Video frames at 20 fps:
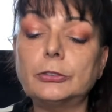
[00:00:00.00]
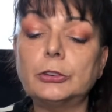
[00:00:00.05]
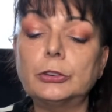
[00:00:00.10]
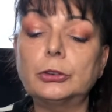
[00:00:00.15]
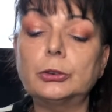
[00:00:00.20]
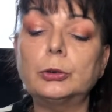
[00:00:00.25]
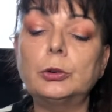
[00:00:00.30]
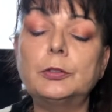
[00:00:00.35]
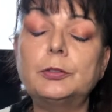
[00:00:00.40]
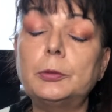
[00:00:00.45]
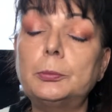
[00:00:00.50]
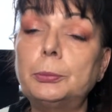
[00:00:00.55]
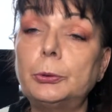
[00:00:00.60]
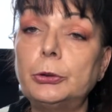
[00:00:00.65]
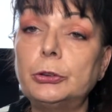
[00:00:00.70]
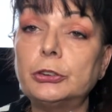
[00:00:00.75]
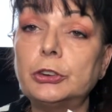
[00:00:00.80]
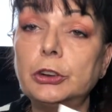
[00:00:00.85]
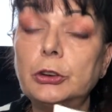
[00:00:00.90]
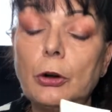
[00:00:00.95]
It's good for
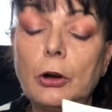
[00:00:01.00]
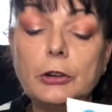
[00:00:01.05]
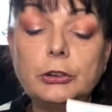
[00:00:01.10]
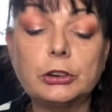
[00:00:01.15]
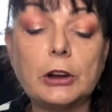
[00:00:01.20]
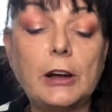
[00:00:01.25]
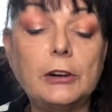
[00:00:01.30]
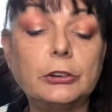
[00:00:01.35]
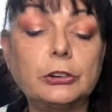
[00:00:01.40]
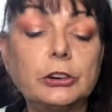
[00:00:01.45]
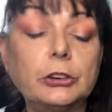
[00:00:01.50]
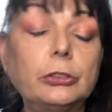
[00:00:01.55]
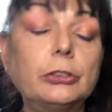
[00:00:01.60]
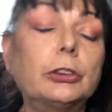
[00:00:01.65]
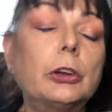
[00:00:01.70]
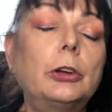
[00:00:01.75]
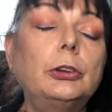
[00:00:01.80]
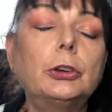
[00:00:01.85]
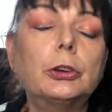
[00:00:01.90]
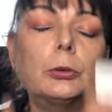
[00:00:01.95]
boosting hydration, so
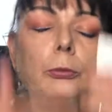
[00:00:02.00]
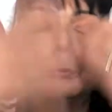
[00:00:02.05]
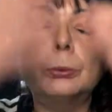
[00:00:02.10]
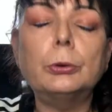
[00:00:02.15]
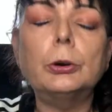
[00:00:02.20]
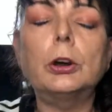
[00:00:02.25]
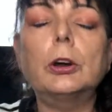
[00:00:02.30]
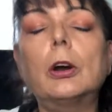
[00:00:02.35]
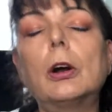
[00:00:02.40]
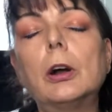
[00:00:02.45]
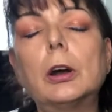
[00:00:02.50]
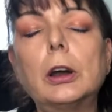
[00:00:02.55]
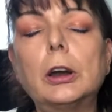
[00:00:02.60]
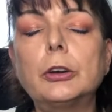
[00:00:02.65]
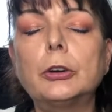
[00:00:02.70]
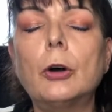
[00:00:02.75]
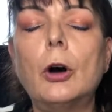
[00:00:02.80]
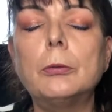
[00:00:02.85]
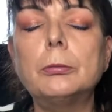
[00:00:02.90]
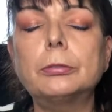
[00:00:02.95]
you can put it on at
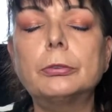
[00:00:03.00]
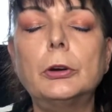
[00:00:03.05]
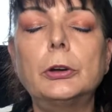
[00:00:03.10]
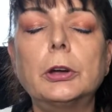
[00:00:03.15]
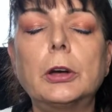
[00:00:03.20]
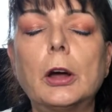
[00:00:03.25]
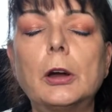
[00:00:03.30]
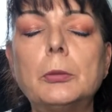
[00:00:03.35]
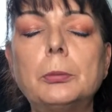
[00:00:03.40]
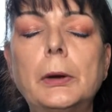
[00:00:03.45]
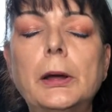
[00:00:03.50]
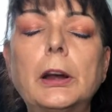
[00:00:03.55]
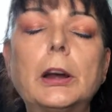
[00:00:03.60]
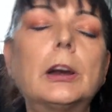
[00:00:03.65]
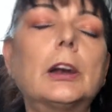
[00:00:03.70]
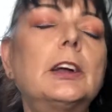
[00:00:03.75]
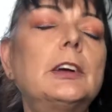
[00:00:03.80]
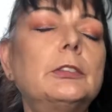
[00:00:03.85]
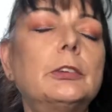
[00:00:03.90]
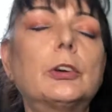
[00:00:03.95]
night before you go to bed and
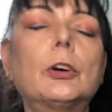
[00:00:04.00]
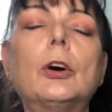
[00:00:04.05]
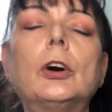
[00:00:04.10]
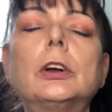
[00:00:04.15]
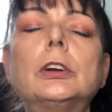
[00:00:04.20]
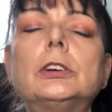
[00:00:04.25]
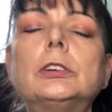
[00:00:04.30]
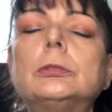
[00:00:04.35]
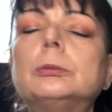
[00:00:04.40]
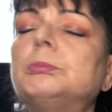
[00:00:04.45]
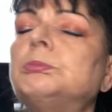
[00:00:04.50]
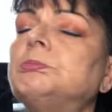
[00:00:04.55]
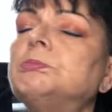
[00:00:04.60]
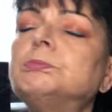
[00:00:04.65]
leave it on and